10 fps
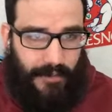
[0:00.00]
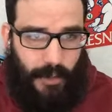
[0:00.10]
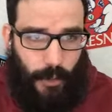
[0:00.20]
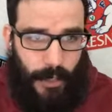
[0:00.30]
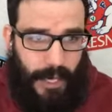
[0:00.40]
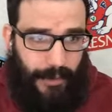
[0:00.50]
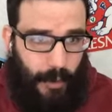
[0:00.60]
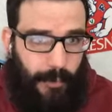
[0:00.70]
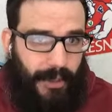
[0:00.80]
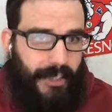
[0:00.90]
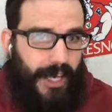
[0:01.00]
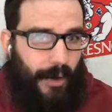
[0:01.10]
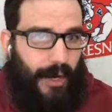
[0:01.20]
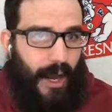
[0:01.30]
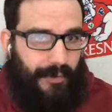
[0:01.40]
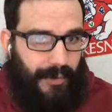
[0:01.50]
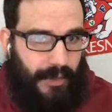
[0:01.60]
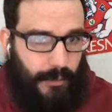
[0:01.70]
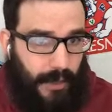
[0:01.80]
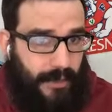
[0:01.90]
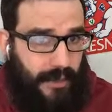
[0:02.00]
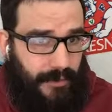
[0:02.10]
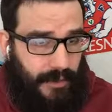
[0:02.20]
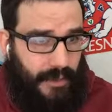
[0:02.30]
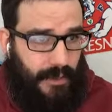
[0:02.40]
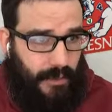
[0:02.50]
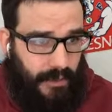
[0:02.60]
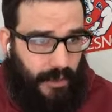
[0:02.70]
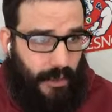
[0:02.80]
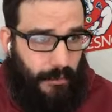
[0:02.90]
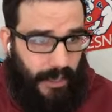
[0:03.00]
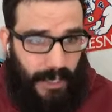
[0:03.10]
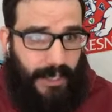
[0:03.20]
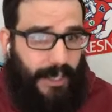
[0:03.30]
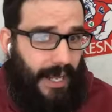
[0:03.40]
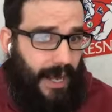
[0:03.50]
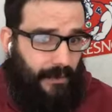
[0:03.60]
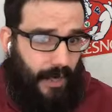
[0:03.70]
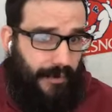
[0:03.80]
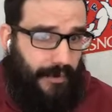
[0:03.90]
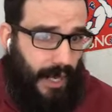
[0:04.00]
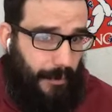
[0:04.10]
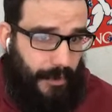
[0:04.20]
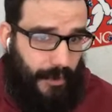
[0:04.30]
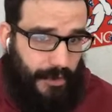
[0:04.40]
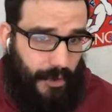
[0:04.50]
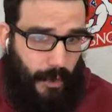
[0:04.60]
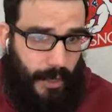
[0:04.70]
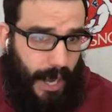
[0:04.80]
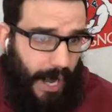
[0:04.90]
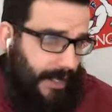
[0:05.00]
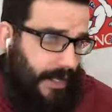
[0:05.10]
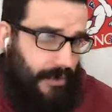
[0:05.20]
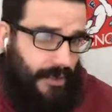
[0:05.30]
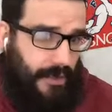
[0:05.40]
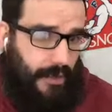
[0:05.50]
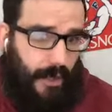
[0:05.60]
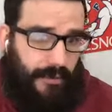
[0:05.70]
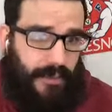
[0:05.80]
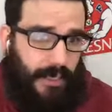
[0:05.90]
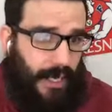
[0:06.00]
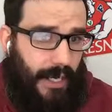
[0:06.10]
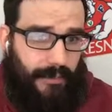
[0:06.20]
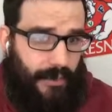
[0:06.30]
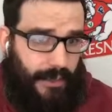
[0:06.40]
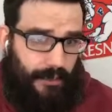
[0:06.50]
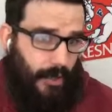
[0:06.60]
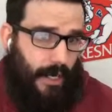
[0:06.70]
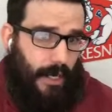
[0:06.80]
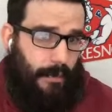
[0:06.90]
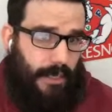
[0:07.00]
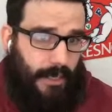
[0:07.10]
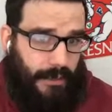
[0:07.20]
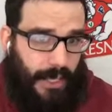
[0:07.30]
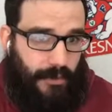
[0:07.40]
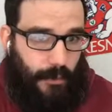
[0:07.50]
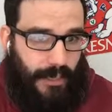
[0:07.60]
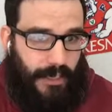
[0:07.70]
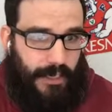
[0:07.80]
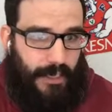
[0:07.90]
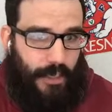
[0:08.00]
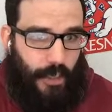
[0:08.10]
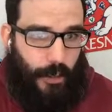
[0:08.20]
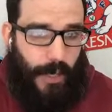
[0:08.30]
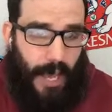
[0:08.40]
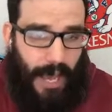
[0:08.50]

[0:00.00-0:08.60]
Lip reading: So they're building now an offense around a defense that's legitimate, and then they have draft capital. So I give this the Dolphins an A for this trade. I mean, that's what they needed to do.